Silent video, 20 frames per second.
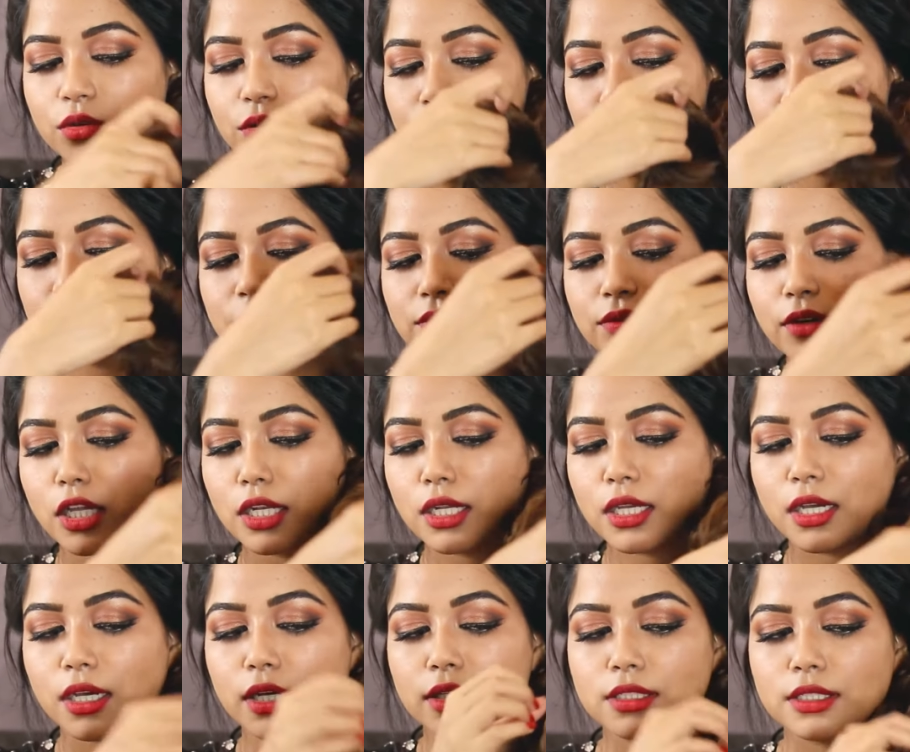over
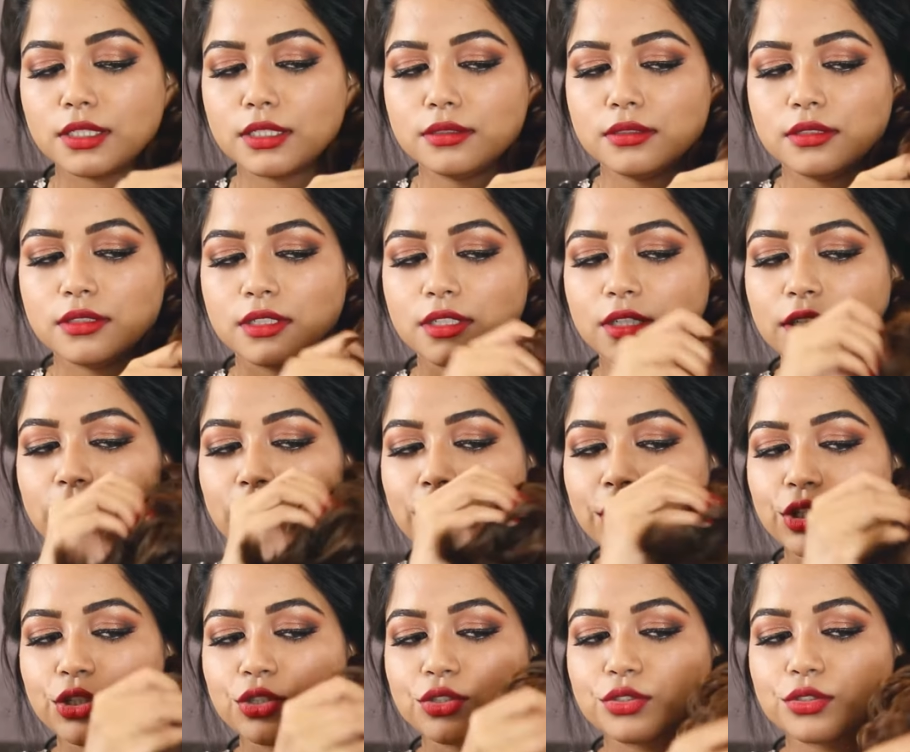one other
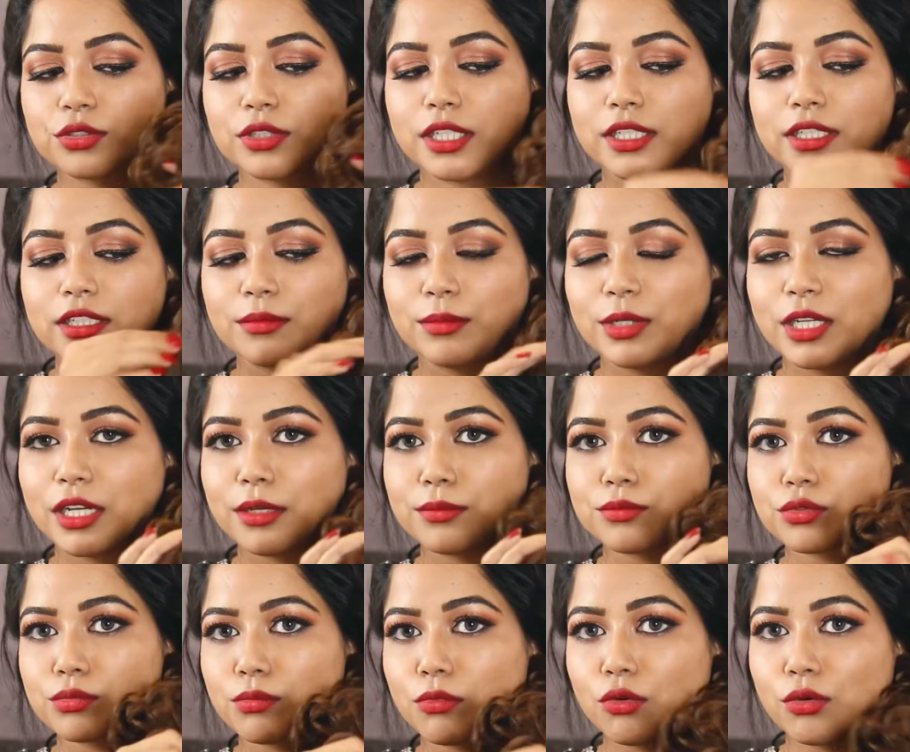so that it
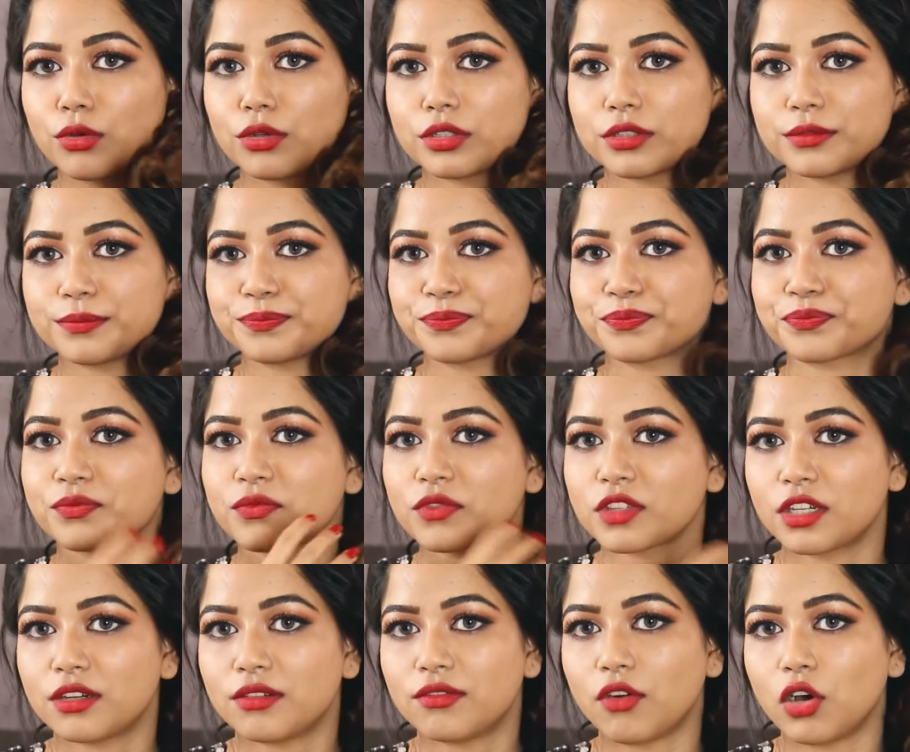becomes more
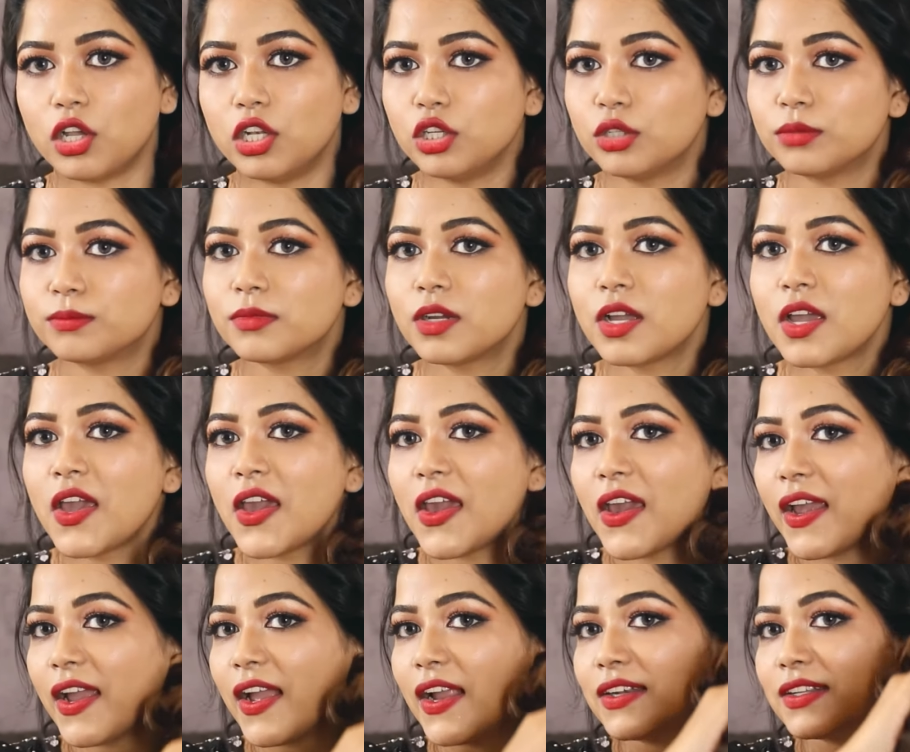volume.
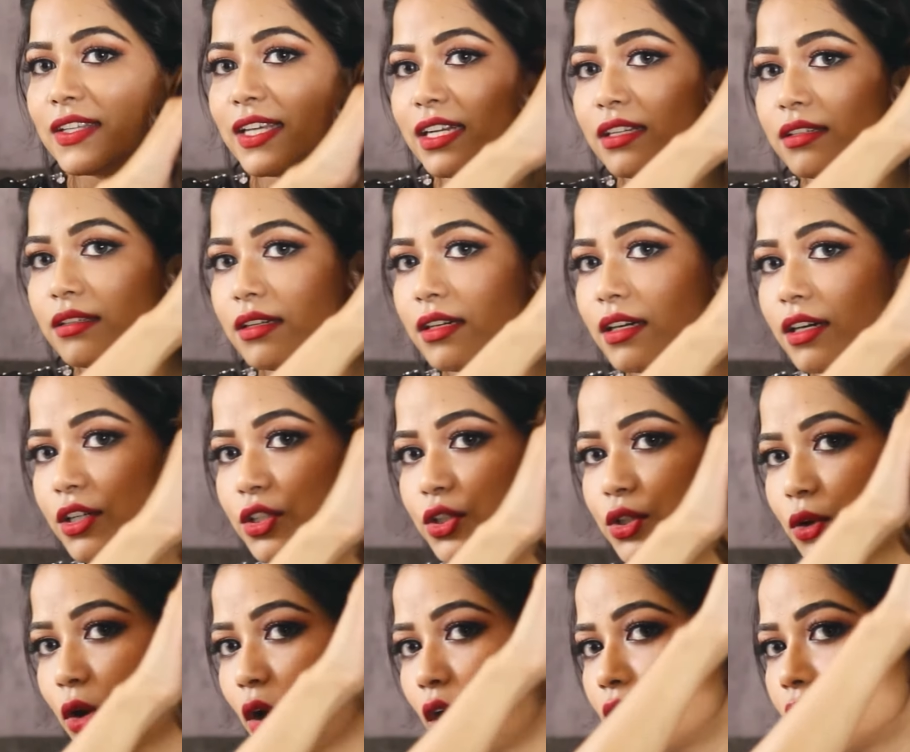And then
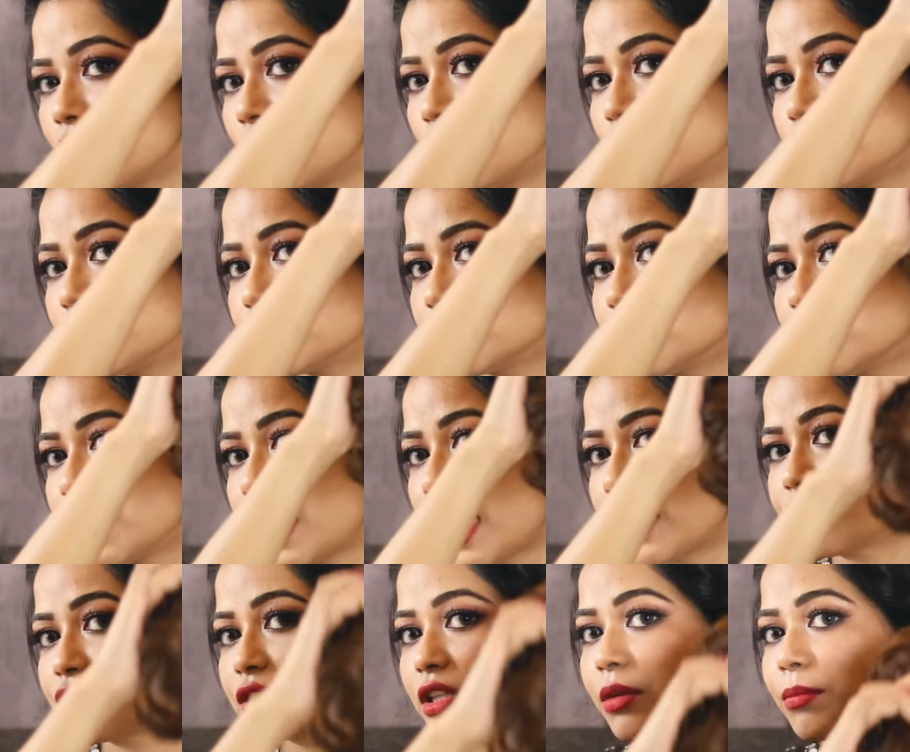over the
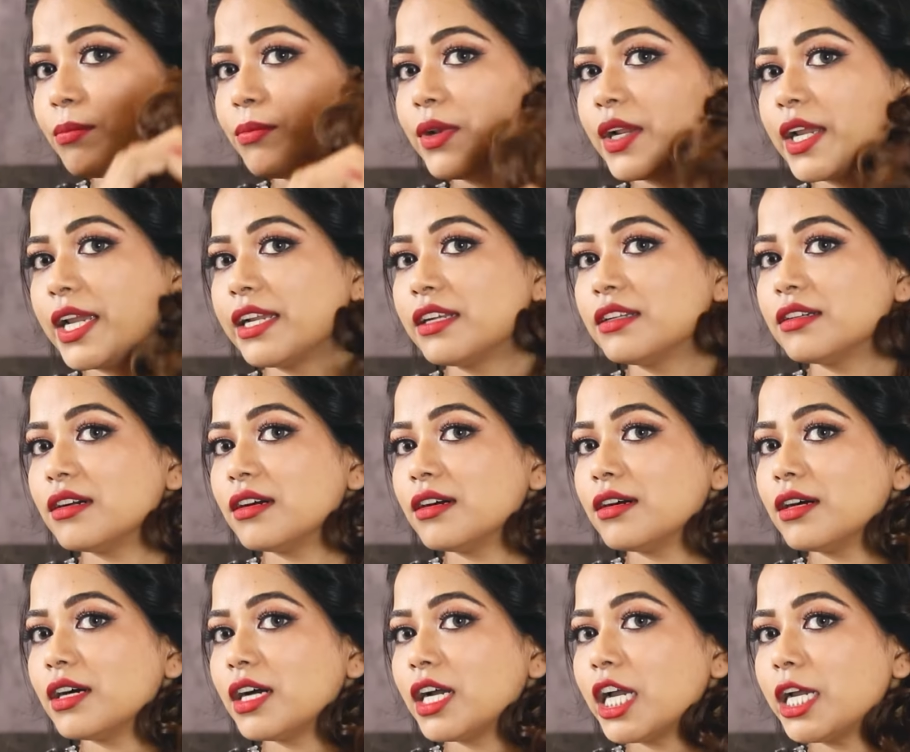natural braid,
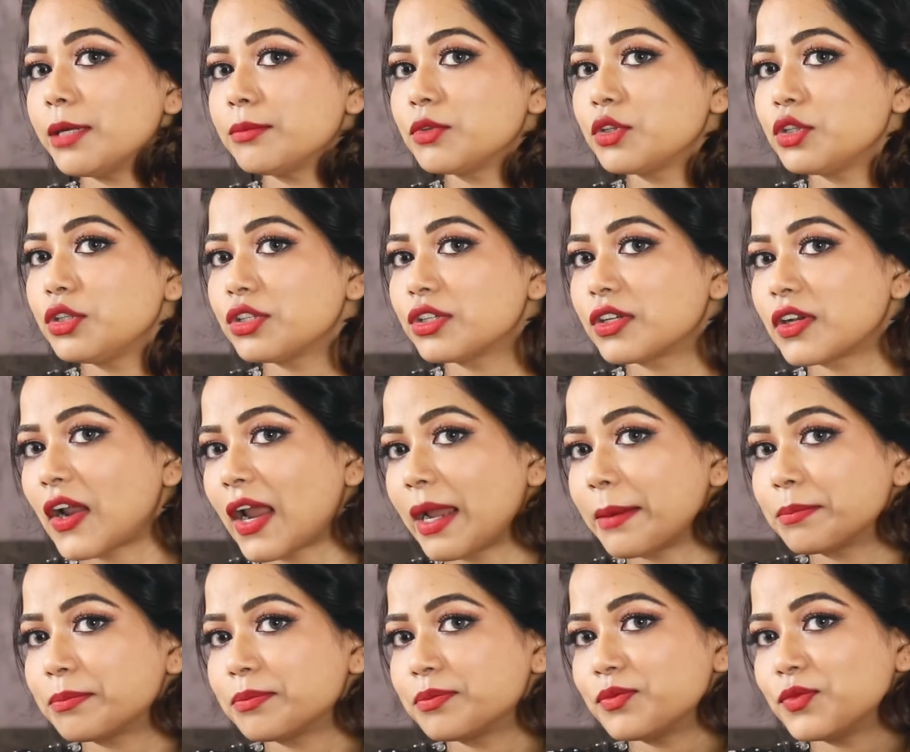I'm going to
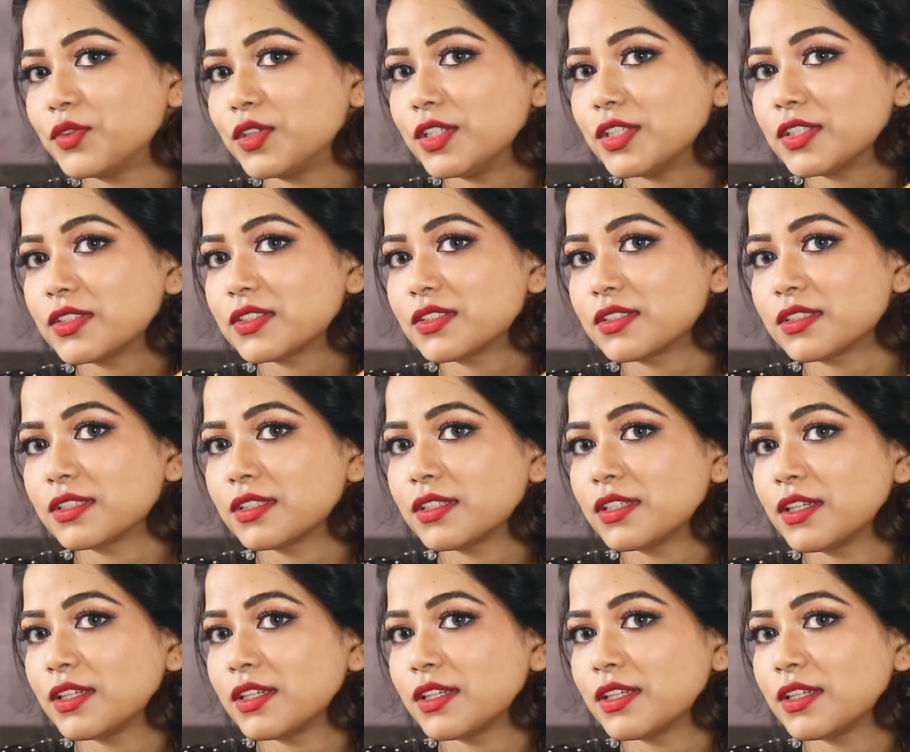wrap this.